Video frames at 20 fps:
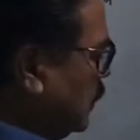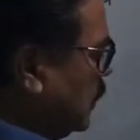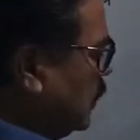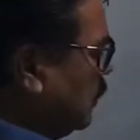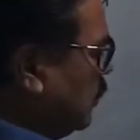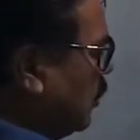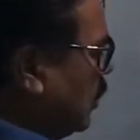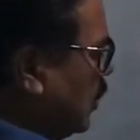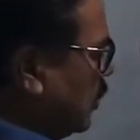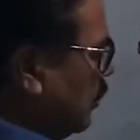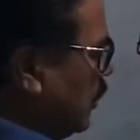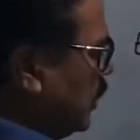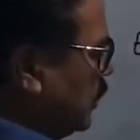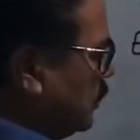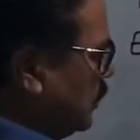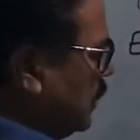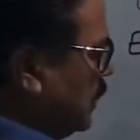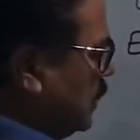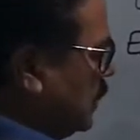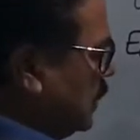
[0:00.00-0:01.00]
format
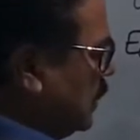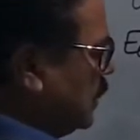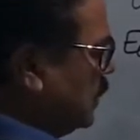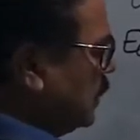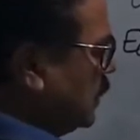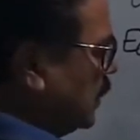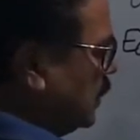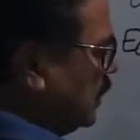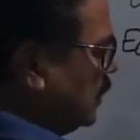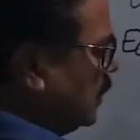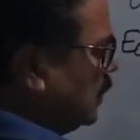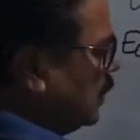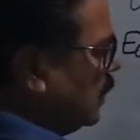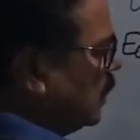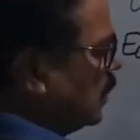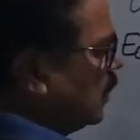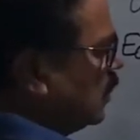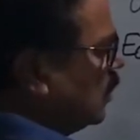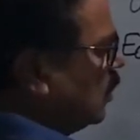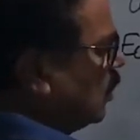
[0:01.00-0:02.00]
we written
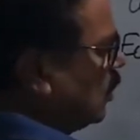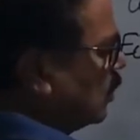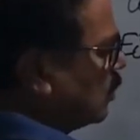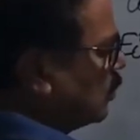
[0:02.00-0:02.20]
log